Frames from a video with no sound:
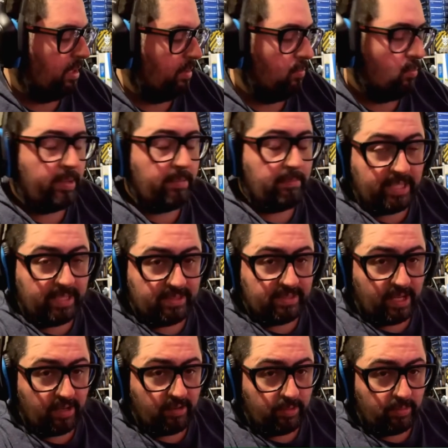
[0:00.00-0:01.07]
When it means
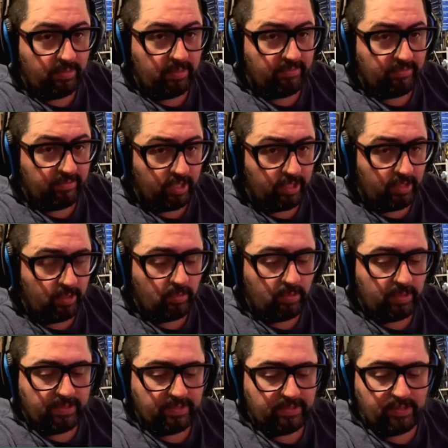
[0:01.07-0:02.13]
air unit in front of you
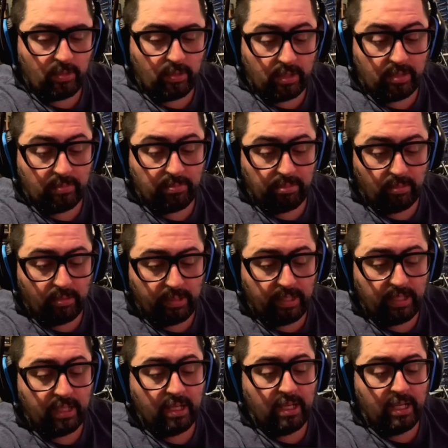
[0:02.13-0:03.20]
is you can deploy
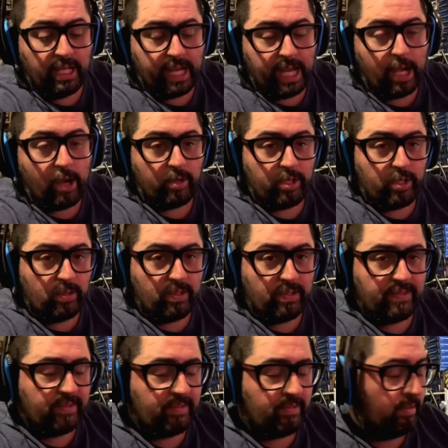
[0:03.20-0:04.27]
air
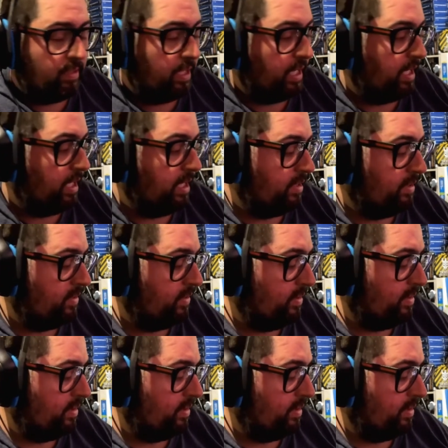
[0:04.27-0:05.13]
units, and